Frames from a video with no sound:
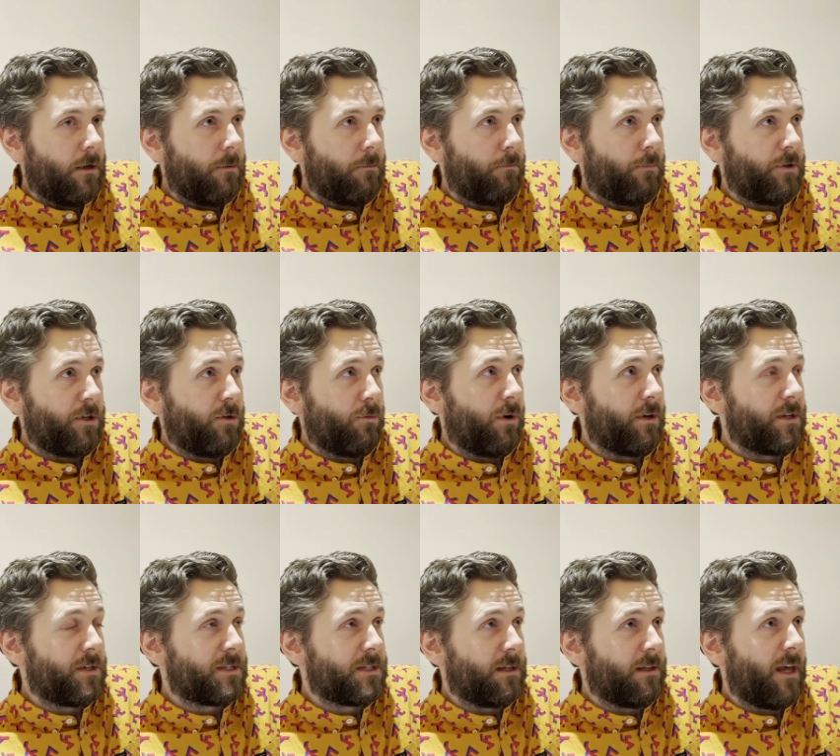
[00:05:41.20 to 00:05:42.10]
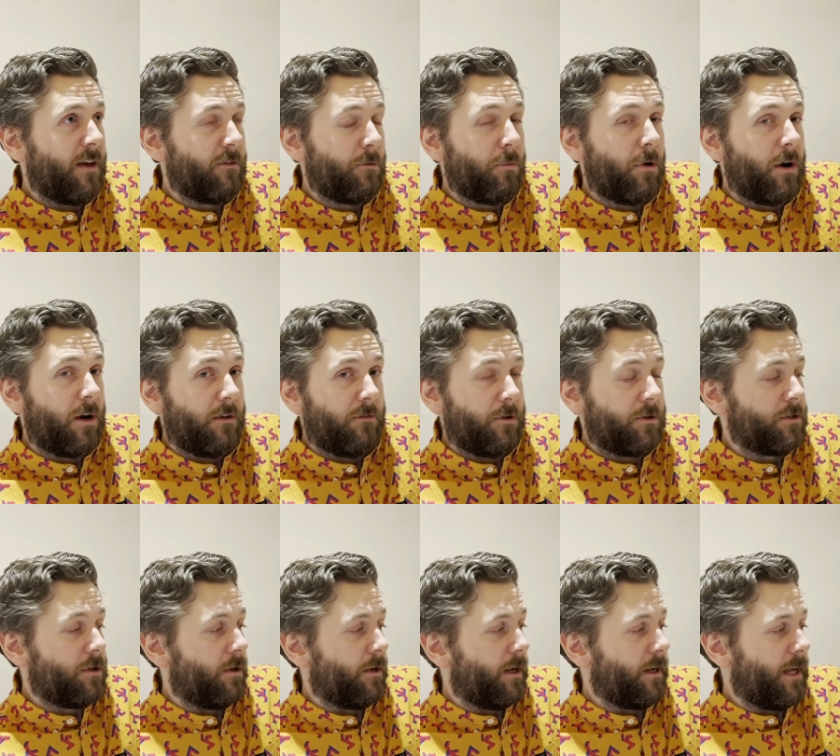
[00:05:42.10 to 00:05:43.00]
but you want to still have a part of your
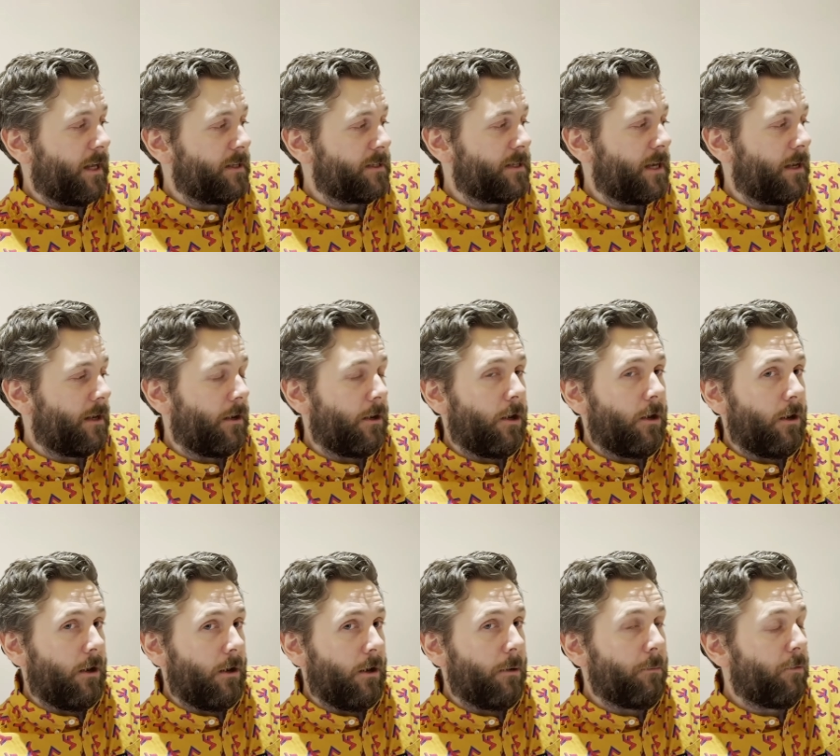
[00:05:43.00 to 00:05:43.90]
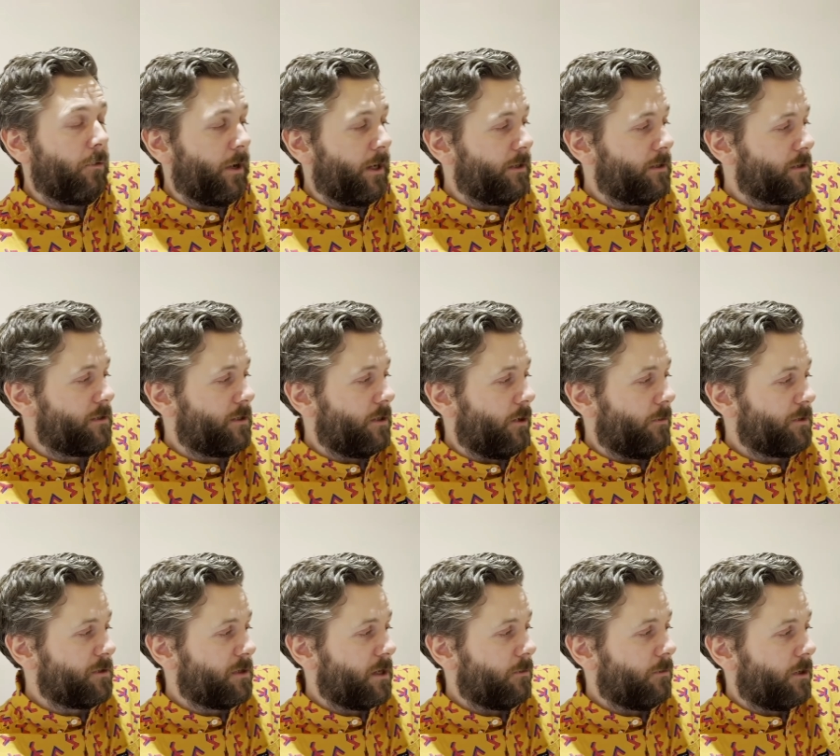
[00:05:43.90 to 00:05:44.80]
tongue against that la la la point. So you
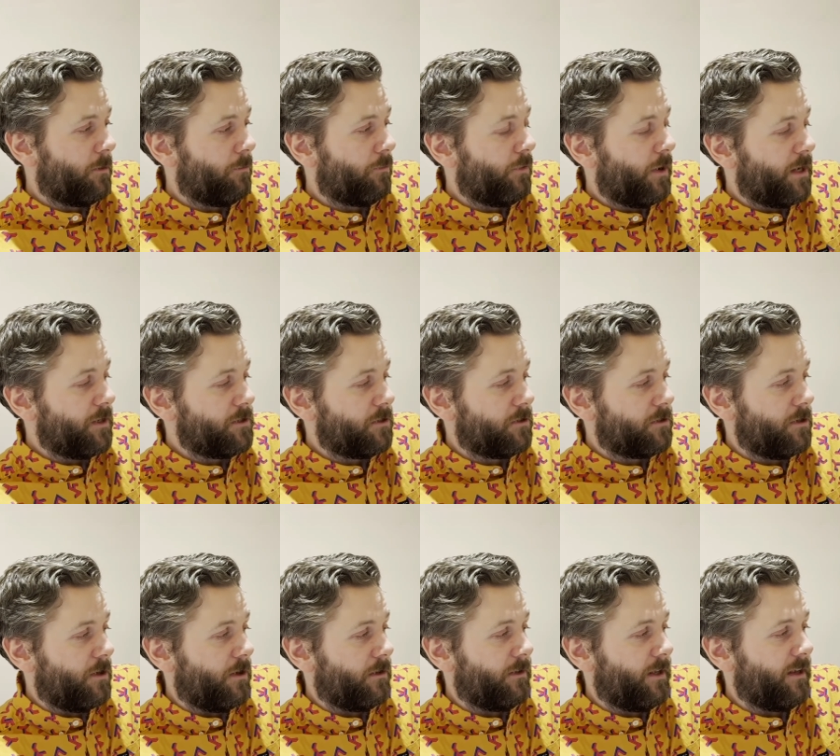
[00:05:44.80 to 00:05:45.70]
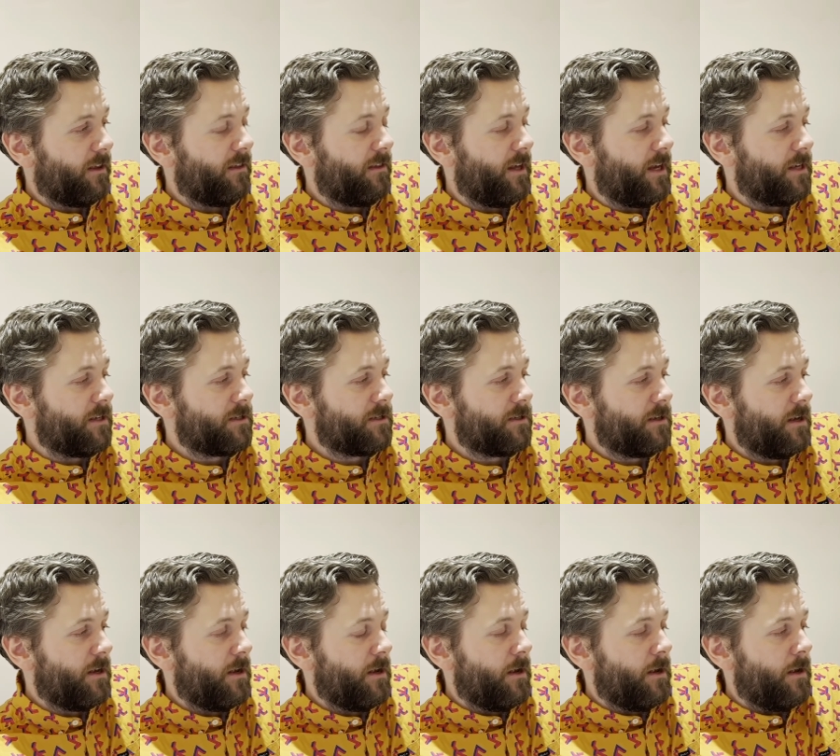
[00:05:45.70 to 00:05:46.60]
almost like want to press your tongue like this
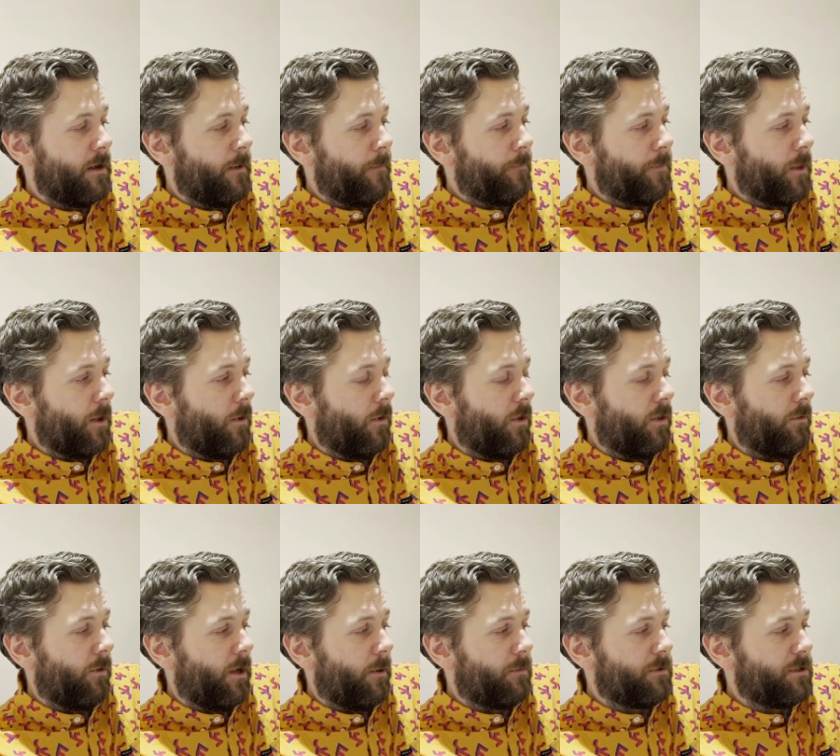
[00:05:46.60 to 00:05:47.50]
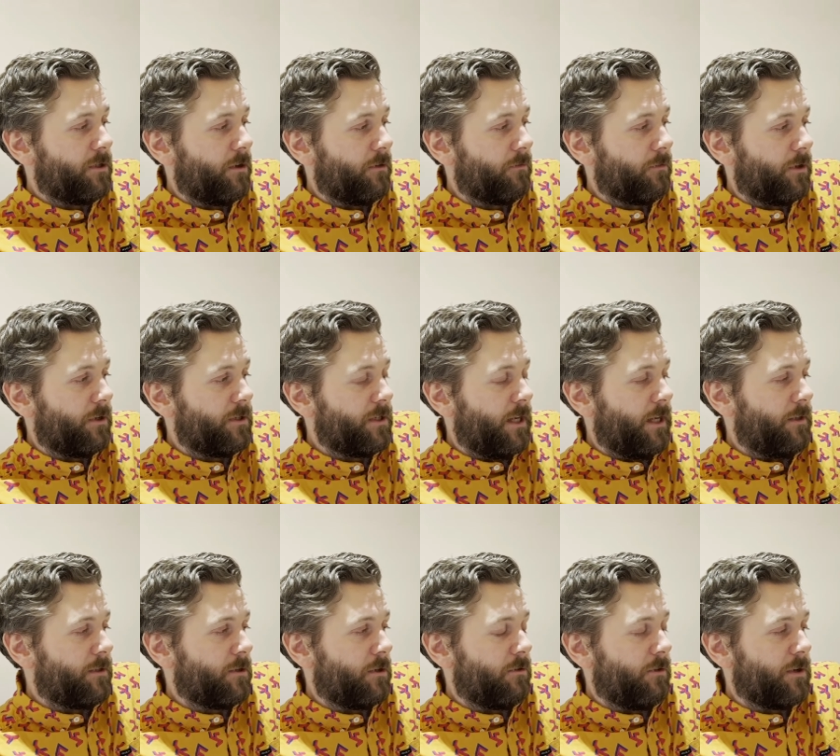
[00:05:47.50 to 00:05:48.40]
all the way up until your front
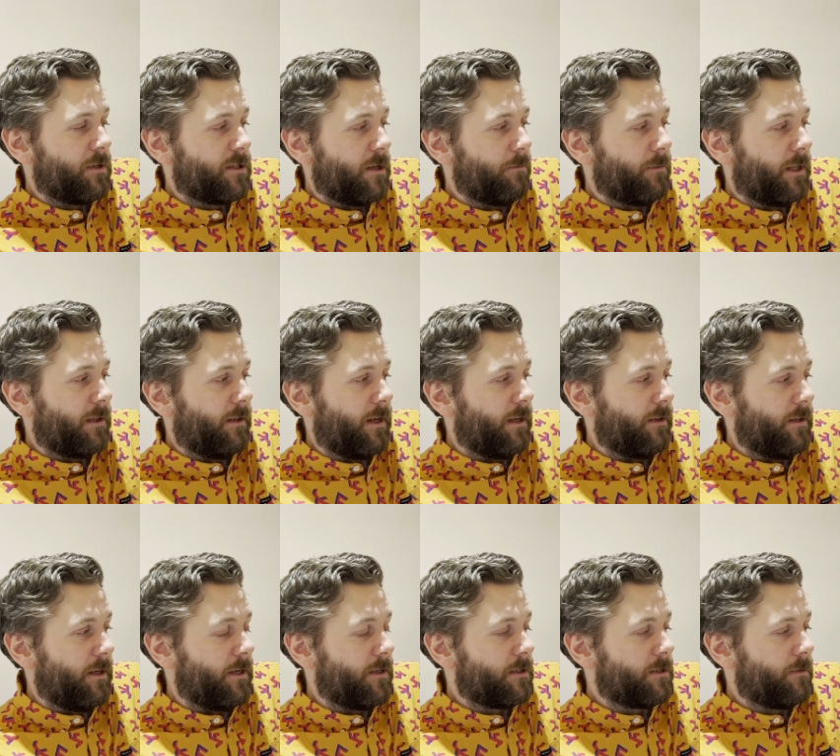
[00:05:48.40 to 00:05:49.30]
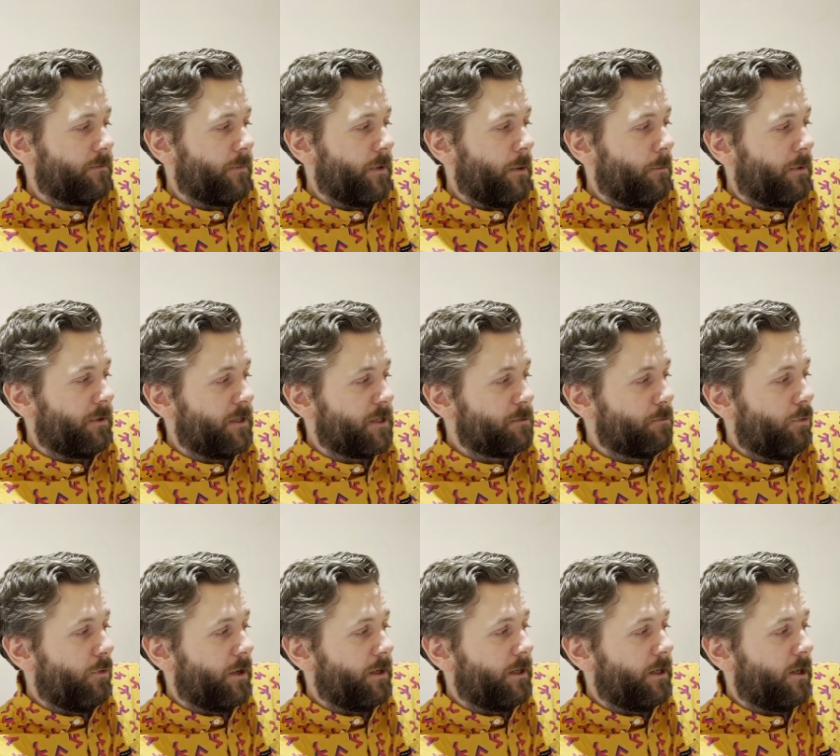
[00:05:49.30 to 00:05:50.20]
teeth. So you're doing something like this. But this
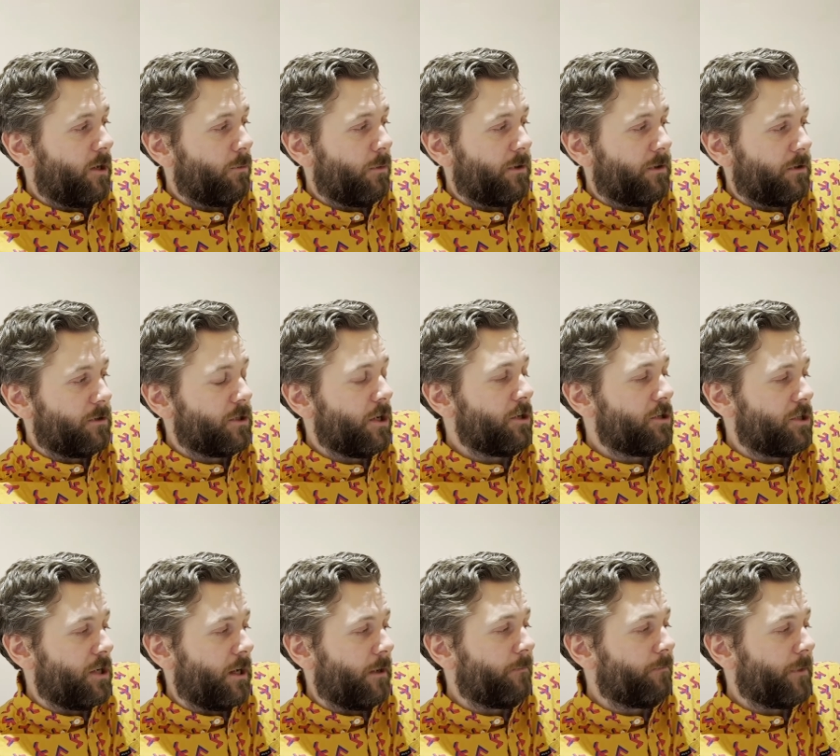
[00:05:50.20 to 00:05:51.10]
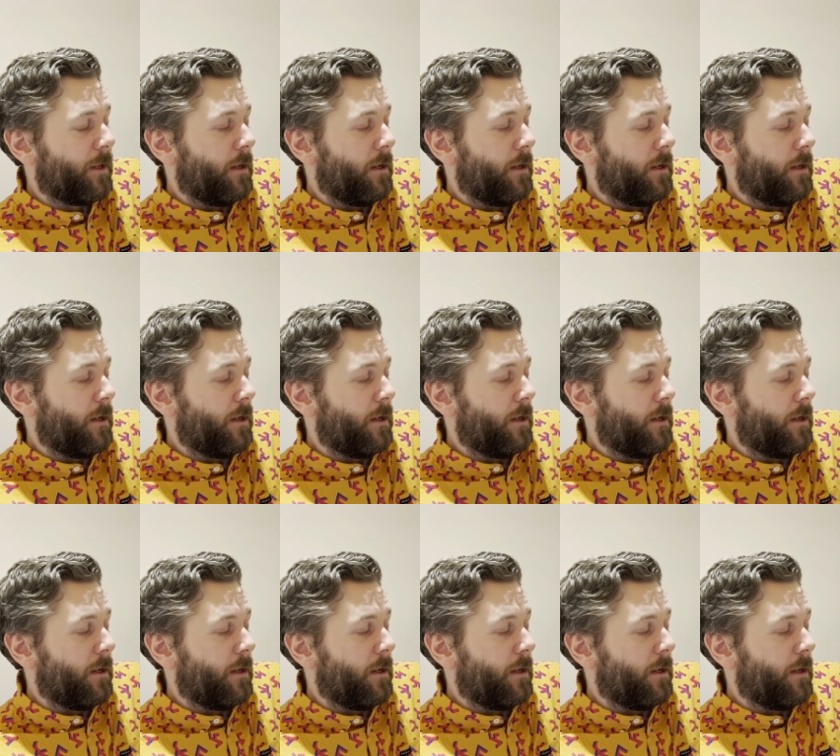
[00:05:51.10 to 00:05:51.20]
point here where they're touching